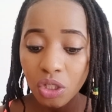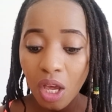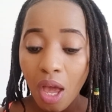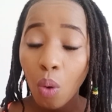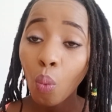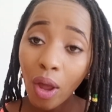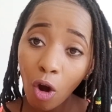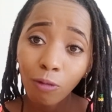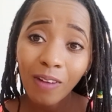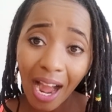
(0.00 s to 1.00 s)
way
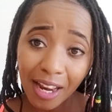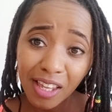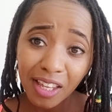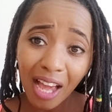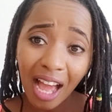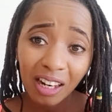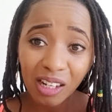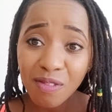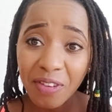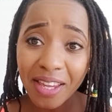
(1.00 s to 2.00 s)
of earning a
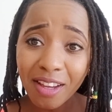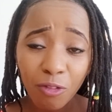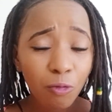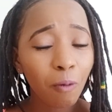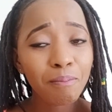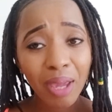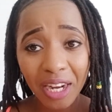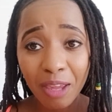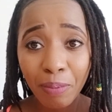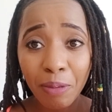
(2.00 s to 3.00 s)
living for
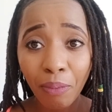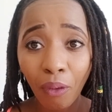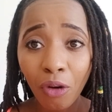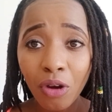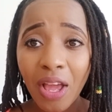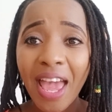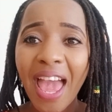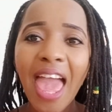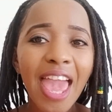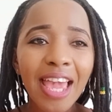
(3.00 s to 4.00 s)
many people.
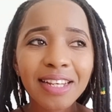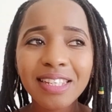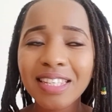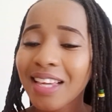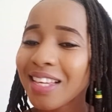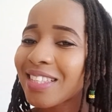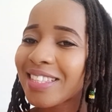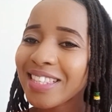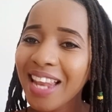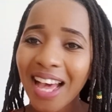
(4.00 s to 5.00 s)
And it's
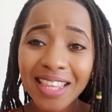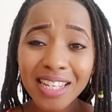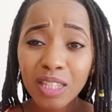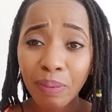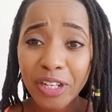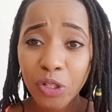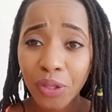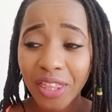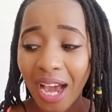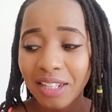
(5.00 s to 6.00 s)
nothing special that